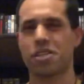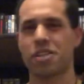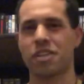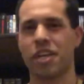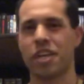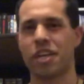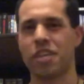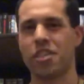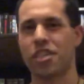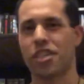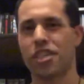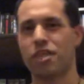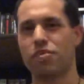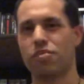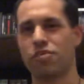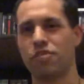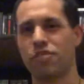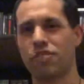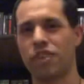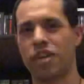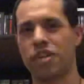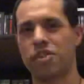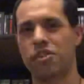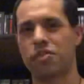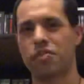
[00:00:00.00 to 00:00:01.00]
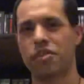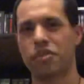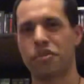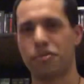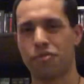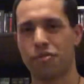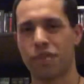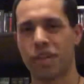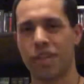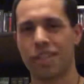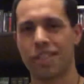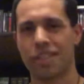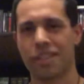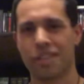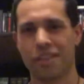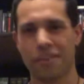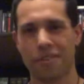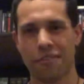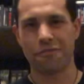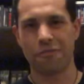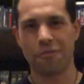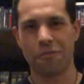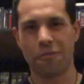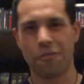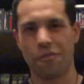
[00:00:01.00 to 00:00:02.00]
that I intend to move on to and create
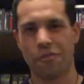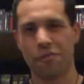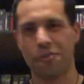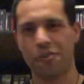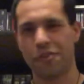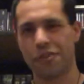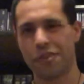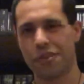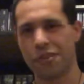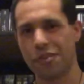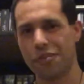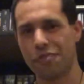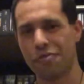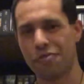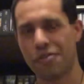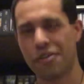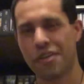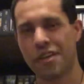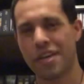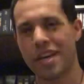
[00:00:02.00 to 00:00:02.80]
for you.